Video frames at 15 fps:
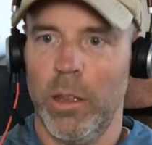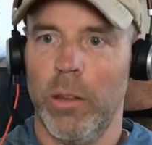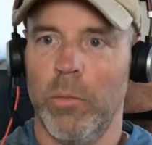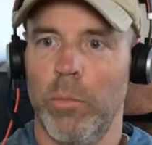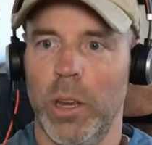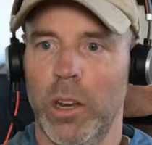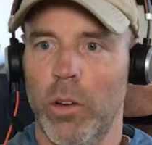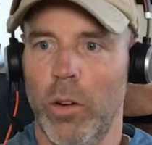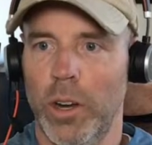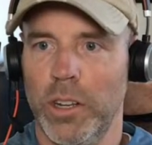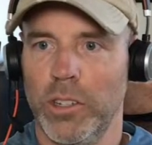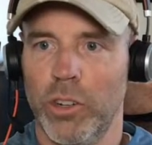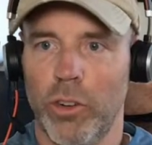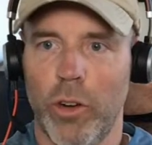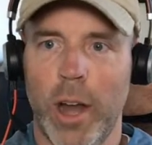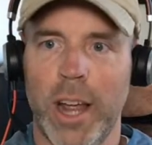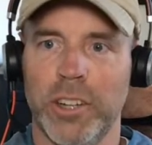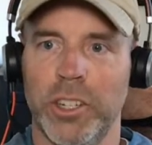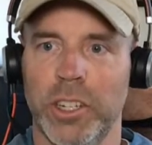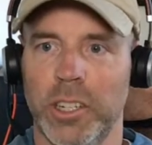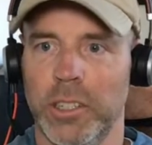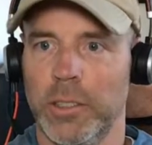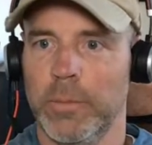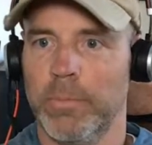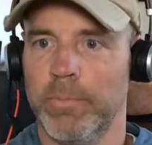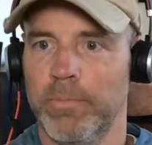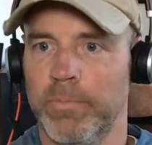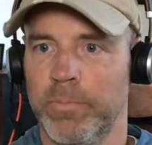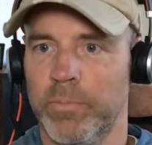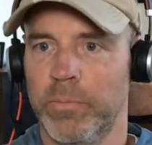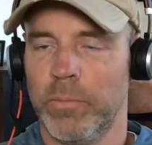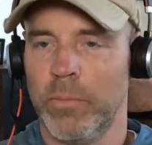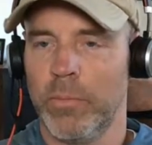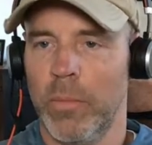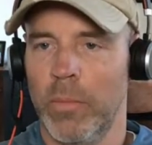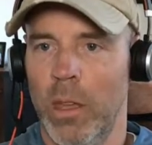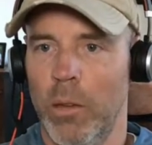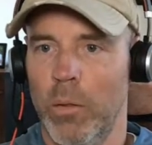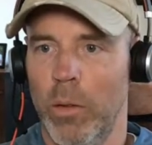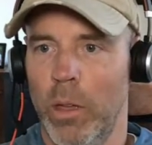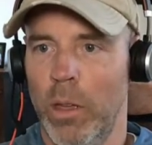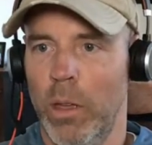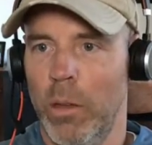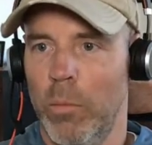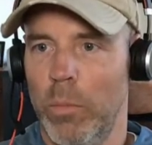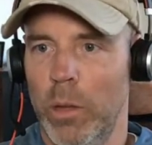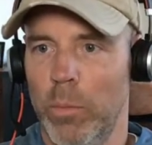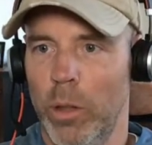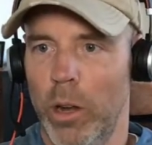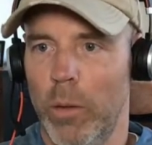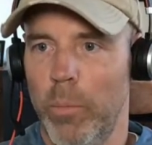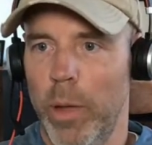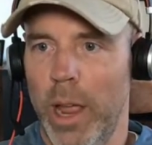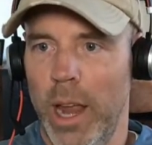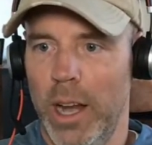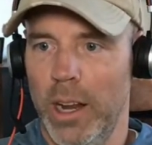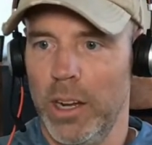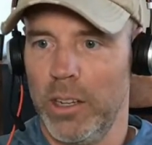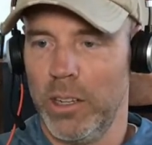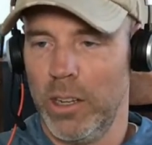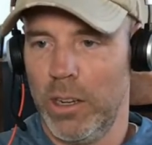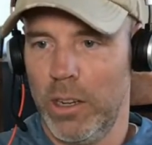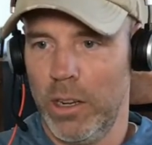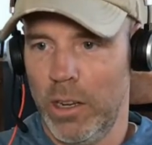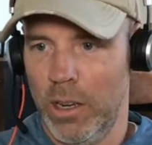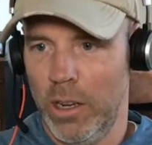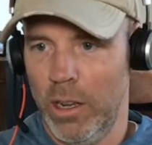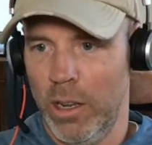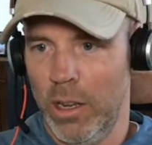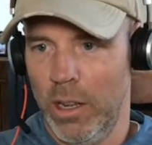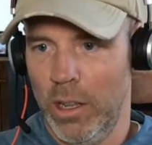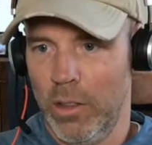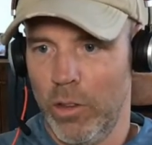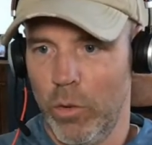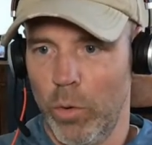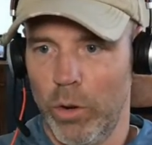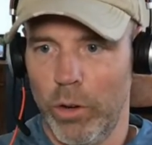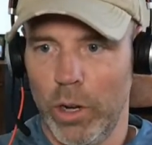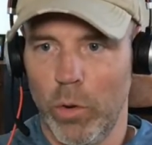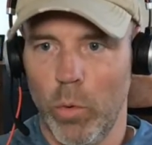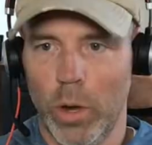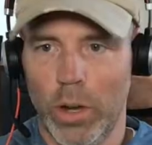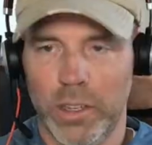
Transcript: Bitcoin is crashing. People are panicked. They're wondering what